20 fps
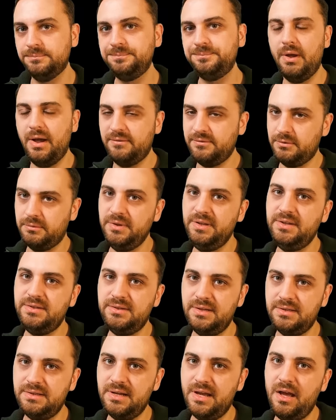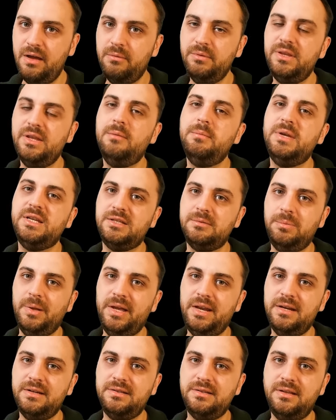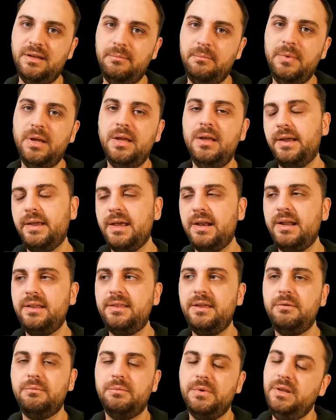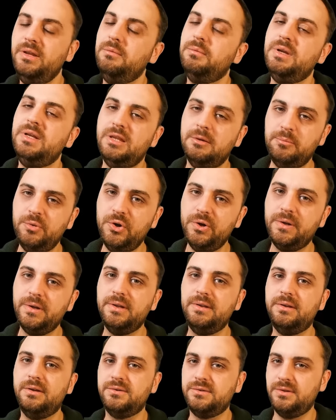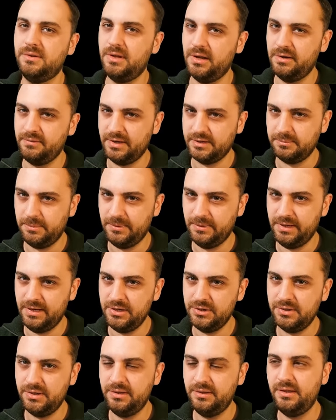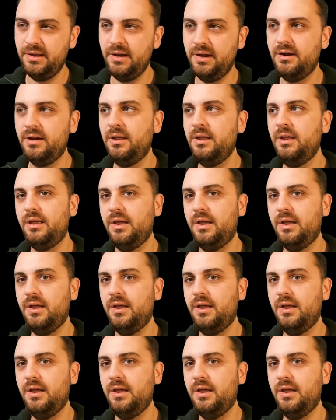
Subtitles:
You have to really sit down with them, explain it to them. Again, I think really read the book. There's a lot of explanation in there.